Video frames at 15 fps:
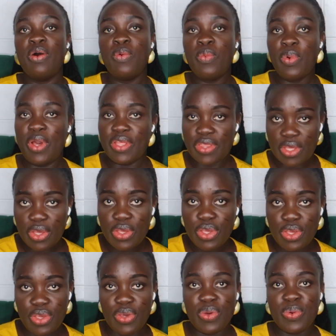with
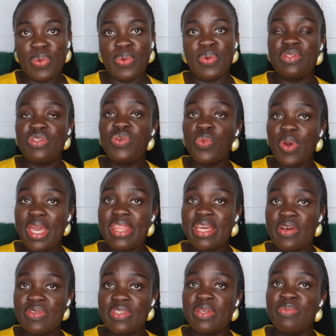you to weigh
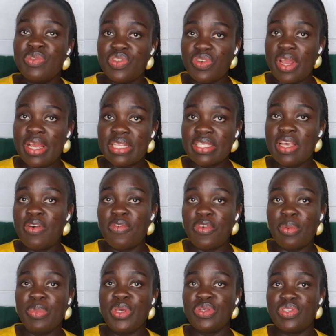down some stress
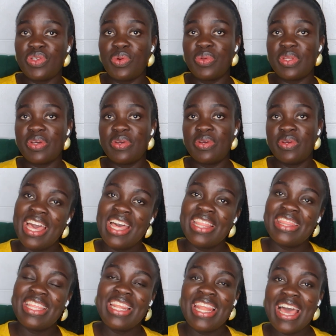from your shoulder.
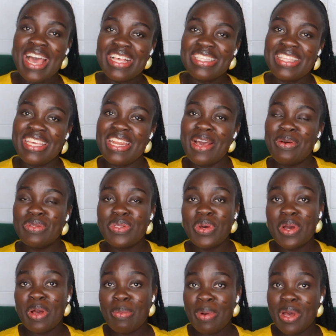The last thing I will
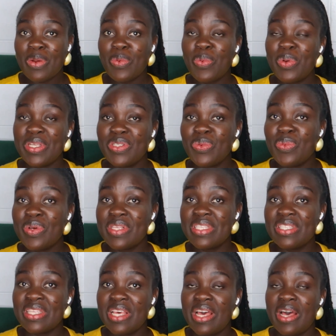talk about, which
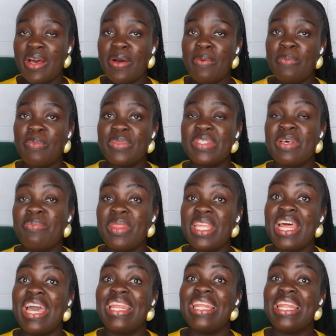was something
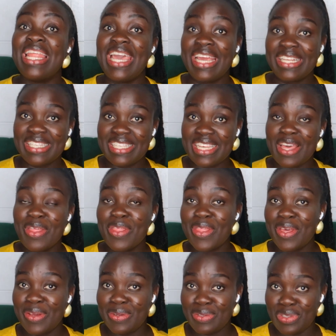I
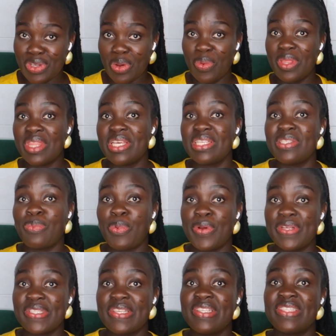learned during this
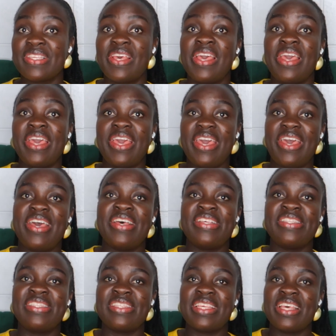process,
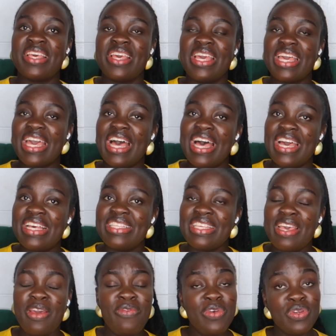is, guys,
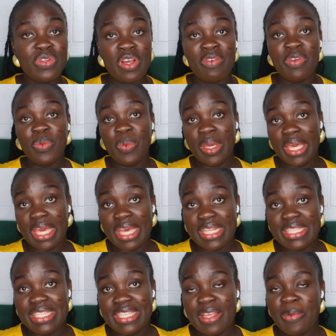if you're traveling with
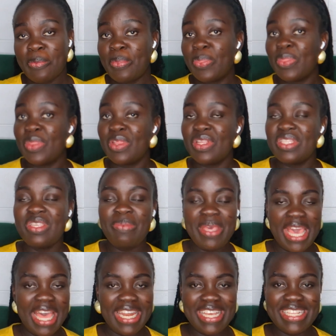kids, to be
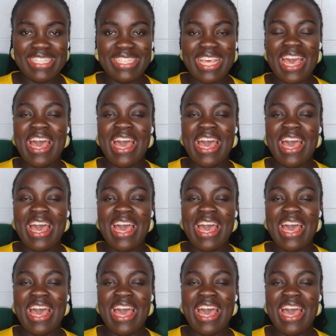honest,